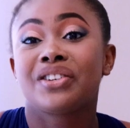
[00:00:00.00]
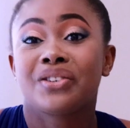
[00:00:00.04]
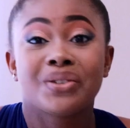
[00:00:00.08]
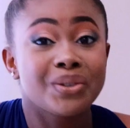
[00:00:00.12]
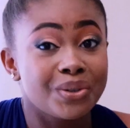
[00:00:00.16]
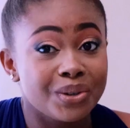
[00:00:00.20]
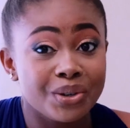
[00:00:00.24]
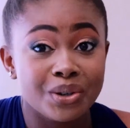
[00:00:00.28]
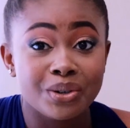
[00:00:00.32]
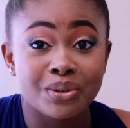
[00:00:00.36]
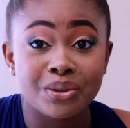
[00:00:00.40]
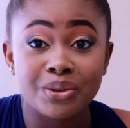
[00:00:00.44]
also
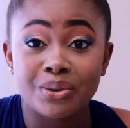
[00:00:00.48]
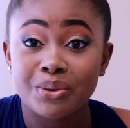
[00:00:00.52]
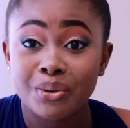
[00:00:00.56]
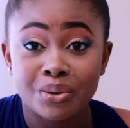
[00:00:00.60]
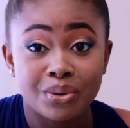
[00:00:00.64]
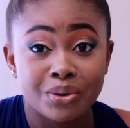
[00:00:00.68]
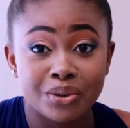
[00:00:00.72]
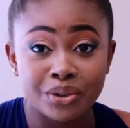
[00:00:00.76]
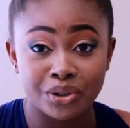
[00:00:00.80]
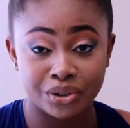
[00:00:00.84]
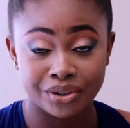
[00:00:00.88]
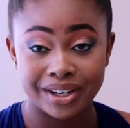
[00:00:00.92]
use
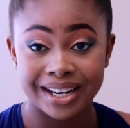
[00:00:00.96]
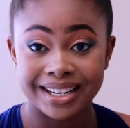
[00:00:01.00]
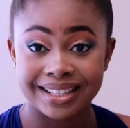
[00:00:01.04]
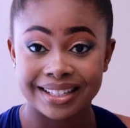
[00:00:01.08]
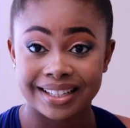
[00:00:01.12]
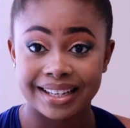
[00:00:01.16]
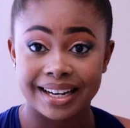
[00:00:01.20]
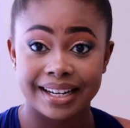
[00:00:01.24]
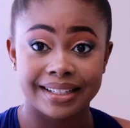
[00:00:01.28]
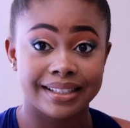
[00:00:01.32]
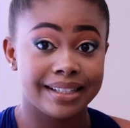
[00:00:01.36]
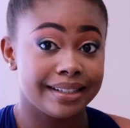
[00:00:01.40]
Google
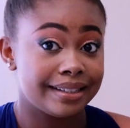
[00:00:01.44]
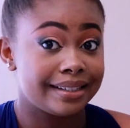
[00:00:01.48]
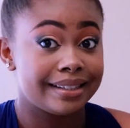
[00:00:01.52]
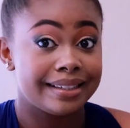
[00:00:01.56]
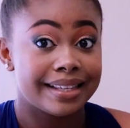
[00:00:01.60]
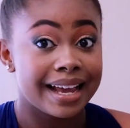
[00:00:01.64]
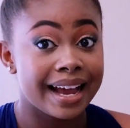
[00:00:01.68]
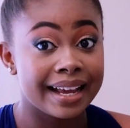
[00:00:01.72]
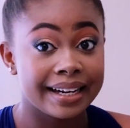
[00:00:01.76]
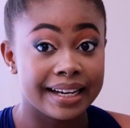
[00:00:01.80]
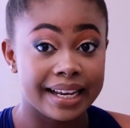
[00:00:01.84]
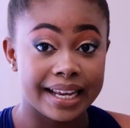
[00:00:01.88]
Translate. It's
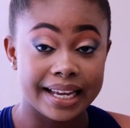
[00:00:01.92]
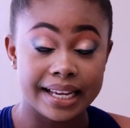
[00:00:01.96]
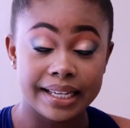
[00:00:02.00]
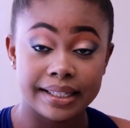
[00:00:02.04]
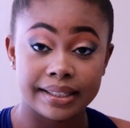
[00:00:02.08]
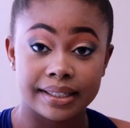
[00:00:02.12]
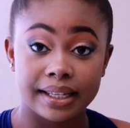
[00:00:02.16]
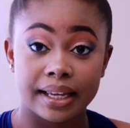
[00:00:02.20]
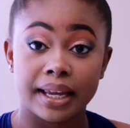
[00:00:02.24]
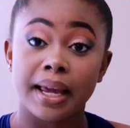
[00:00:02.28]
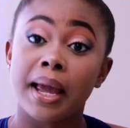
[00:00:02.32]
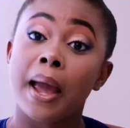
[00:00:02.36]
that
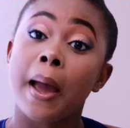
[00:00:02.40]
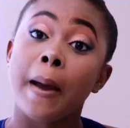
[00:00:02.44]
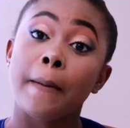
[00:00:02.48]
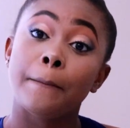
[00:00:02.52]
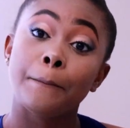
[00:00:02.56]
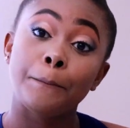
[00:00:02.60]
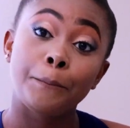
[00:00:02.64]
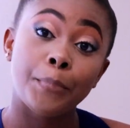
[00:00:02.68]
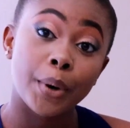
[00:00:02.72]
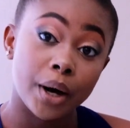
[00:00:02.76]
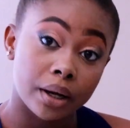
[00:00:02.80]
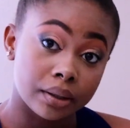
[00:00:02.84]
easy.
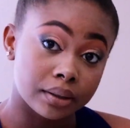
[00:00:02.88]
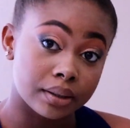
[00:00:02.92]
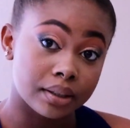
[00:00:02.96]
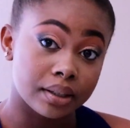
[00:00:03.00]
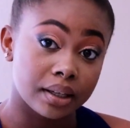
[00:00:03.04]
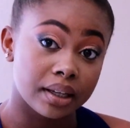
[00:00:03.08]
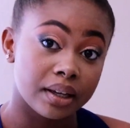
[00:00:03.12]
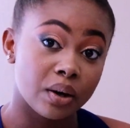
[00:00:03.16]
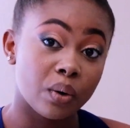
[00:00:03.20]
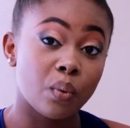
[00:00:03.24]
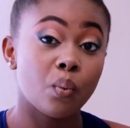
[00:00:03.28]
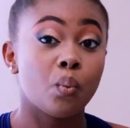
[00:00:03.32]
But
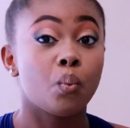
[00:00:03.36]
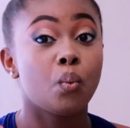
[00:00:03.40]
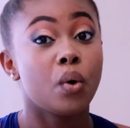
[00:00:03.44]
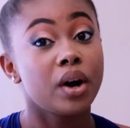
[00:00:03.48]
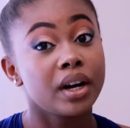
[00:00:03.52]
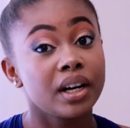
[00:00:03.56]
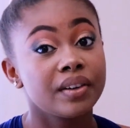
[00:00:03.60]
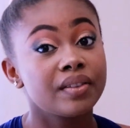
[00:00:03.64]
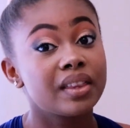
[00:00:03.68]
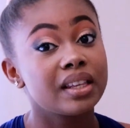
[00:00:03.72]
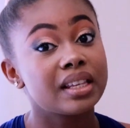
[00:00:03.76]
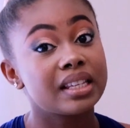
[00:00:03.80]
one
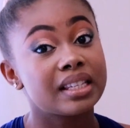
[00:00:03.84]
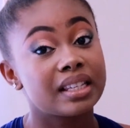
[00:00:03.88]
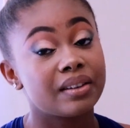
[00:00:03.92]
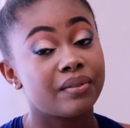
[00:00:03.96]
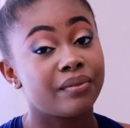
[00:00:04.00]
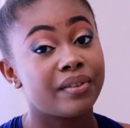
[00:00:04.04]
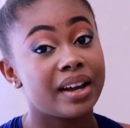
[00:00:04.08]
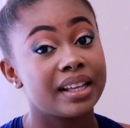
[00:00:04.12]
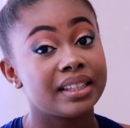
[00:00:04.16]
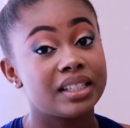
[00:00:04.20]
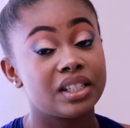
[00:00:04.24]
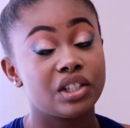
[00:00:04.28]
of the
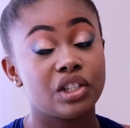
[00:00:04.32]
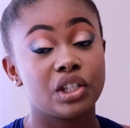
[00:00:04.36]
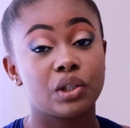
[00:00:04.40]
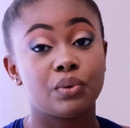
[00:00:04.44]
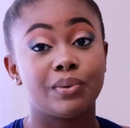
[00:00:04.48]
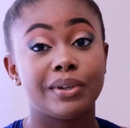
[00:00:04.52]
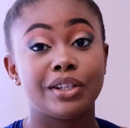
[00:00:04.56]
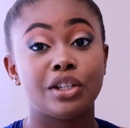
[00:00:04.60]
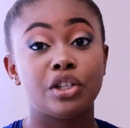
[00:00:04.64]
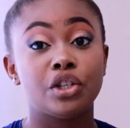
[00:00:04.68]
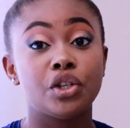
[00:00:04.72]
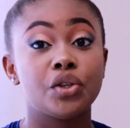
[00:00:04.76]
disadvantages
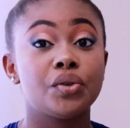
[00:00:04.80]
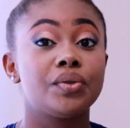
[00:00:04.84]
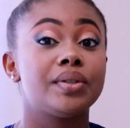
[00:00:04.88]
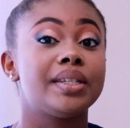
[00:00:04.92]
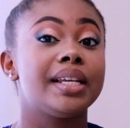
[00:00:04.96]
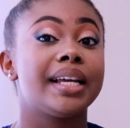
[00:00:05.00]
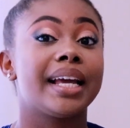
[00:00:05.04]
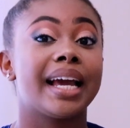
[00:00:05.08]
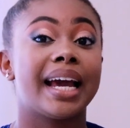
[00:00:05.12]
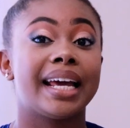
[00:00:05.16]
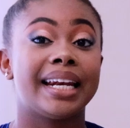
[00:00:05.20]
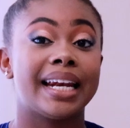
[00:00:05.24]
with
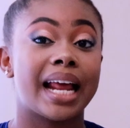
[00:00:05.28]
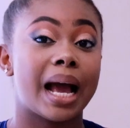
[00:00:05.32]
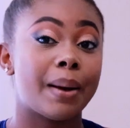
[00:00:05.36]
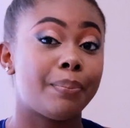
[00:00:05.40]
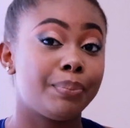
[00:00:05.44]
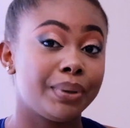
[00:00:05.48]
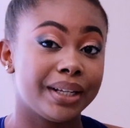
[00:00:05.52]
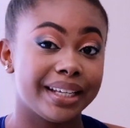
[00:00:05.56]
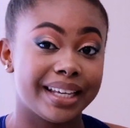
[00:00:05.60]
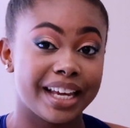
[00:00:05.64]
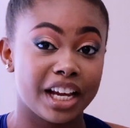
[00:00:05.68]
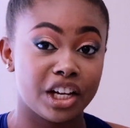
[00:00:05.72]
using an
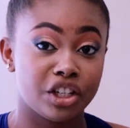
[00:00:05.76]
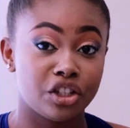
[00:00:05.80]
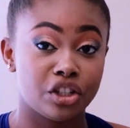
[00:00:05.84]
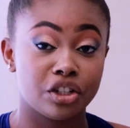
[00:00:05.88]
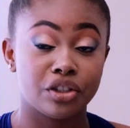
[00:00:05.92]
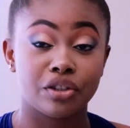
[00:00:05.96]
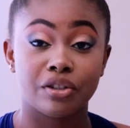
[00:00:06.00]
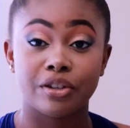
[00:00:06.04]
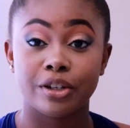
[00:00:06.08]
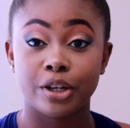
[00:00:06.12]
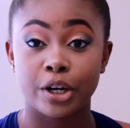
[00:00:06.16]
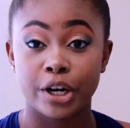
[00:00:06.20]
application
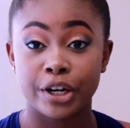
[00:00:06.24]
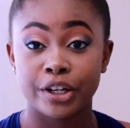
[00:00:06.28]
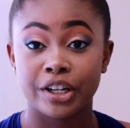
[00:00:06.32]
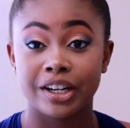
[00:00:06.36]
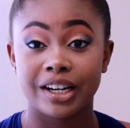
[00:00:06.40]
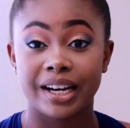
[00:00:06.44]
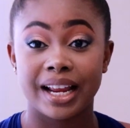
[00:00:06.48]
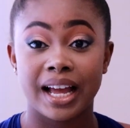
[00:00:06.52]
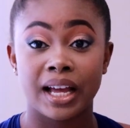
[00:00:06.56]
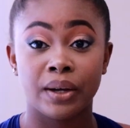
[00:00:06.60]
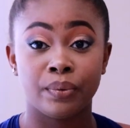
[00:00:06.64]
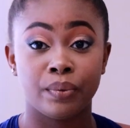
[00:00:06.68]
to learn a
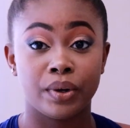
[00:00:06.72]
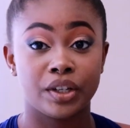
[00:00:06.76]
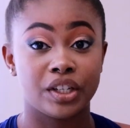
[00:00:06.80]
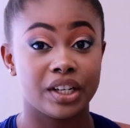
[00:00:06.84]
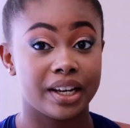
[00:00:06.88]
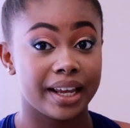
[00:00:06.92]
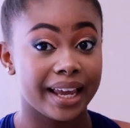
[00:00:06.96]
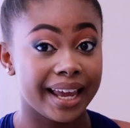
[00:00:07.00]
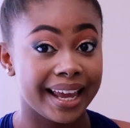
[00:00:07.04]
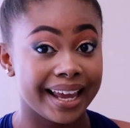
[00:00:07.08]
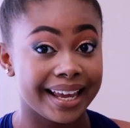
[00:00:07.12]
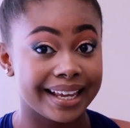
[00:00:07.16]
language
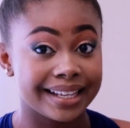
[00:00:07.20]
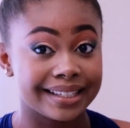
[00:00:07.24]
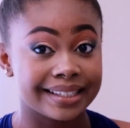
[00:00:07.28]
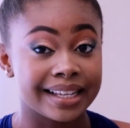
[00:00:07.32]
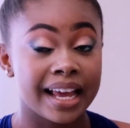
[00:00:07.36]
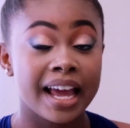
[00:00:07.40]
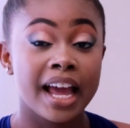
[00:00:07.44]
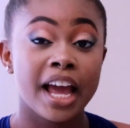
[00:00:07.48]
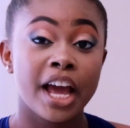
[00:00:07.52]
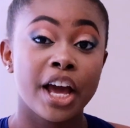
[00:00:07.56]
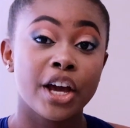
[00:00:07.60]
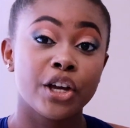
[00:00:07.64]
is
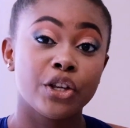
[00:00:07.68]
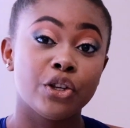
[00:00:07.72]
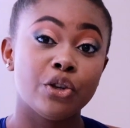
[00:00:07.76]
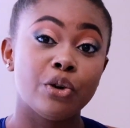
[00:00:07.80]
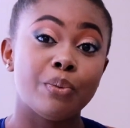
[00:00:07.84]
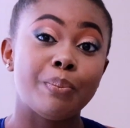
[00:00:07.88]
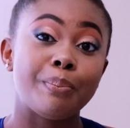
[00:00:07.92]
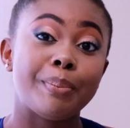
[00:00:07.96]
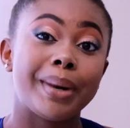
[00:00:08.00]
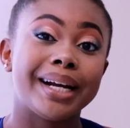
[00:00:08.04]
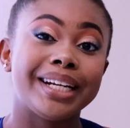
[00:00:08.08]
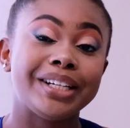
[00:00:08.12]
you
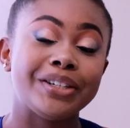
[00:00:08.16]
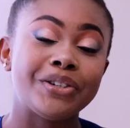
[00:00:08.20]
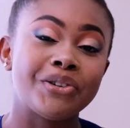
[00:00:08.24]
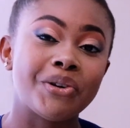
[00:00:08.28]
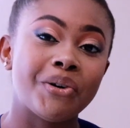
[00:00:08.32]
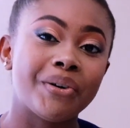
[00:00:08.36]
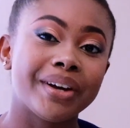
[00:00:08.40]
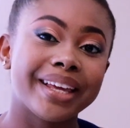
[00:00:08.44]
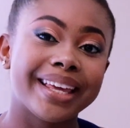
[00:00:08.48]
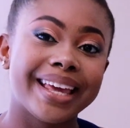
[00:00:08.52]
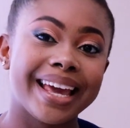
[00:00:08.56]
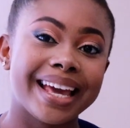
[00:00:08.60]
might
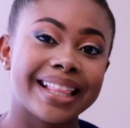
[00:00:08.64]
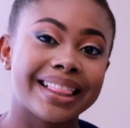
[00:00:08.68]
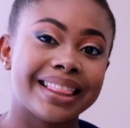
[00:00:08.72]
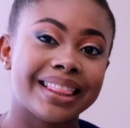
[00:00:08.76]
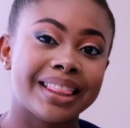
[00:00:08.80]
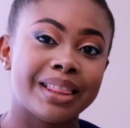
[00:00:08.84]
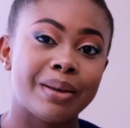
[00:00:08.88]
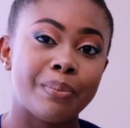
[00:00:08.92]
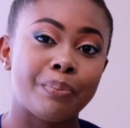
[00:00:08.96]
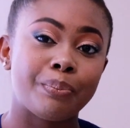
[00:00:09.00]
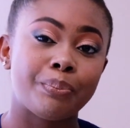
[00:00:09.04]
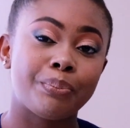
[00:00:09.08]
not get
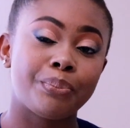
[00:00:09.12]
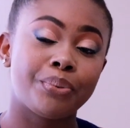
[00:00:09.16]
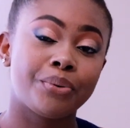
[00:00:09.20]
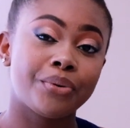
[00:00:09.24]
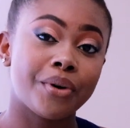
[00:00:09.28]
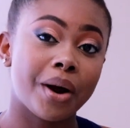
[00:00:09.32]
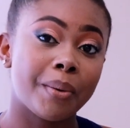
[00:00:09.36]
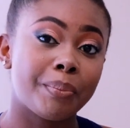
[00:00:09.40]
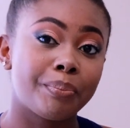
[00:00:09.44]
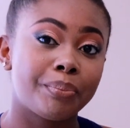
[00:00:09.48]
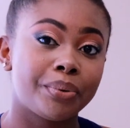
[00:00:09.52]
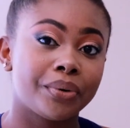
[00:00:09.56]
the
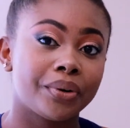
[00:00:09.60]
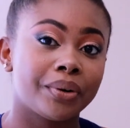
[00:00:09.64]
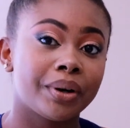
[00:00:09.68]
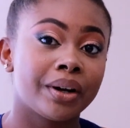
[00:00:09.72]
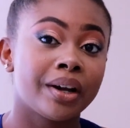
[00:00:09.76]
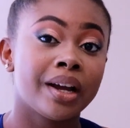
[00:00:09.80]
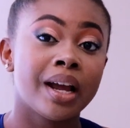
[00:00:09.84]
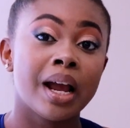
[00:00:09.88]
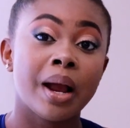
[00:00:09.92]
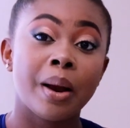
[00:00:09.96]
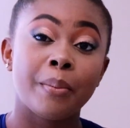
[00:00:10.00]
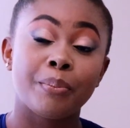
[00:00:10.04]
proper
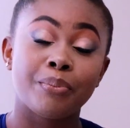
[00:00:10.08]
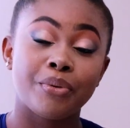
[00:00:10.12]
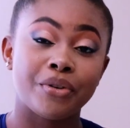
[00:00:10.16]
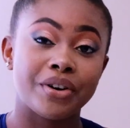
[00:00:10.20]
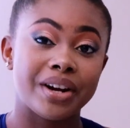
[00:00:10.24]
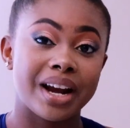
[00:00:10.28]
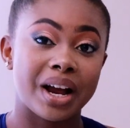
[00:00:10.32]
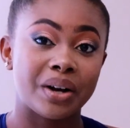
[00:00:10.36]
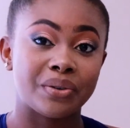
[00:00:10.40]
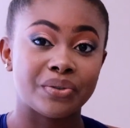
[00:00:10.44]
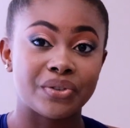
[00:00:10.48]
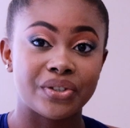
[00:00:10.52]

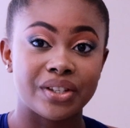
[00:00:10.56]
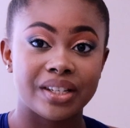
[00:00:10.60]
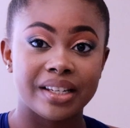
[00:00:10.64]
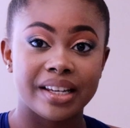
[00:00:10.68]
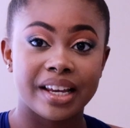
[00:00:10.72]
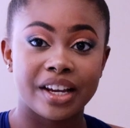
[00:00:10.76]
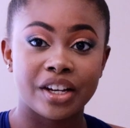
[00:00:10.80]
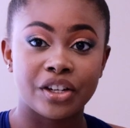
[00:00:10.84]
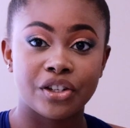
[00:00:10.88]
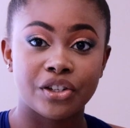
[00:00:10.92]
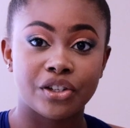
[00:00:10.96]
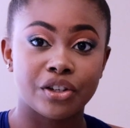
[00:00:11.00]

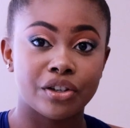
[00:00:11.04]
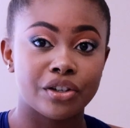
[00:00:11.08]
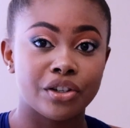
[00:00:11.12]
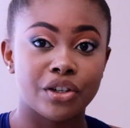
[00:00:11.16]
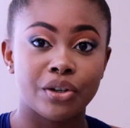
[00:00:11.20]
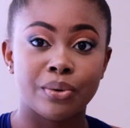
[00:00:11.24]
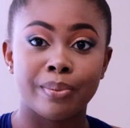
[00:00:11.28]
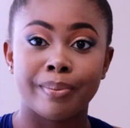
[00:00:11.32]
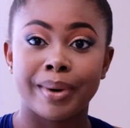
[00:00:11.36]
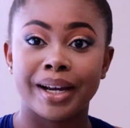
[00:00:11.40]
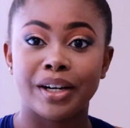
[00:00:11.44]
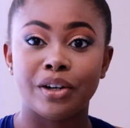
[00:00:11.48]
pronunciation.
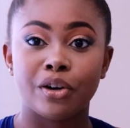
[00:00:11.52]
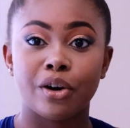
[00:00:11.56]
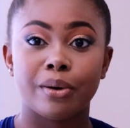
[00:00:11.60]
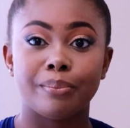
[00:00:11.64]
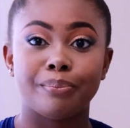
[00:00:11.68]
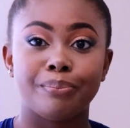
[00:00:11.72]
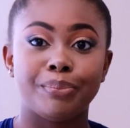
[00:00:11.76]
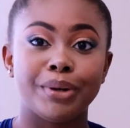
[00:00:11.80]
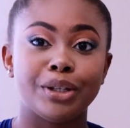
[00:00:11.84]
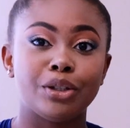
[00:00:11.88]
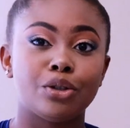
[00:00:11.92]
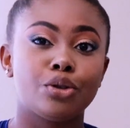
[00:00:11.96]
You might not
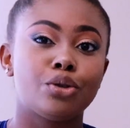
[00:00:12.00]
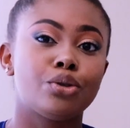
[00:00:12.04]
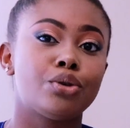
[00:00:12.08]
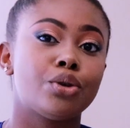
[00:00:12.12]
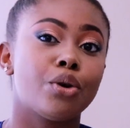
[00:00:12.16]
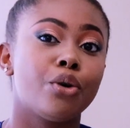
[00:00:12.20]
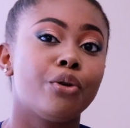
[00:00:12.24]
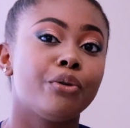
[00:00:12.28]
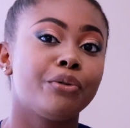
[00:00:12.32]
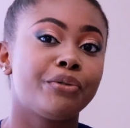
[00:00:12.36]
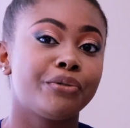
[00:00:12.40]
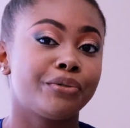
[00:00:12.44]
be
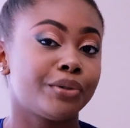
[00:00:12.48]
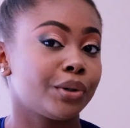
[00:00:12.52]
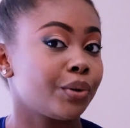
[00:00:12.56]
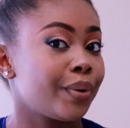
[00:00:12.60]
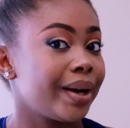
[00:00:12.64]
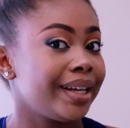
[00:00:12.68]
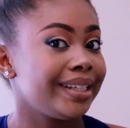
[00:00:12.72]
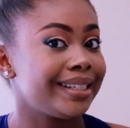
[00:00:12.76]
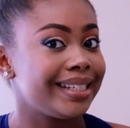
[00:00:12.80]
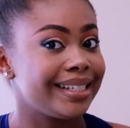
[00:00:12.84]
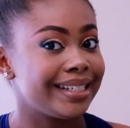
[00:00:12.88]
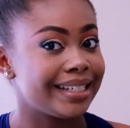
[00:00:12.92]
so
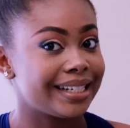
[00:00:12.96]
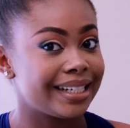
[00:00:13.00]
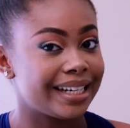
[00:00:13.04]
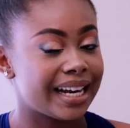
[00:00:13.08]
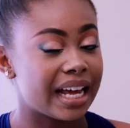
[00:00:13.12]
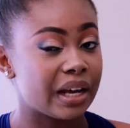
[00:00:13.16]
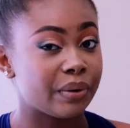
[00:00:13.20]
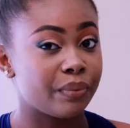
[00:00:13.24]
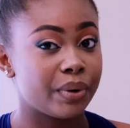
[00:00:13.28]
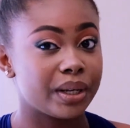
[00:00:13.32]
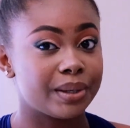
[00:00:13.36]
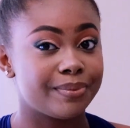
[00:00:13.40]
fluent in the
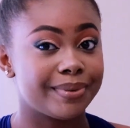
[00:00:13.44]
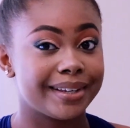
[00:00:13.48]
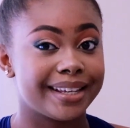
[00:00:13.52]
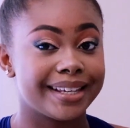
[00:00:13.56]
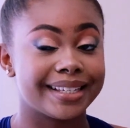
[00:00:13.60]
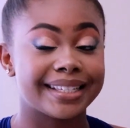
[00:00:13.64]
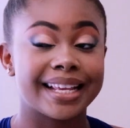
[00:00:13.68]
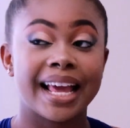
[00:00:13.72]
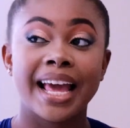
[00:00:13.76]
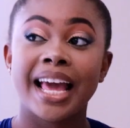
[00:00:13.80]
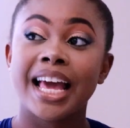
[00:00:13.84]
language, because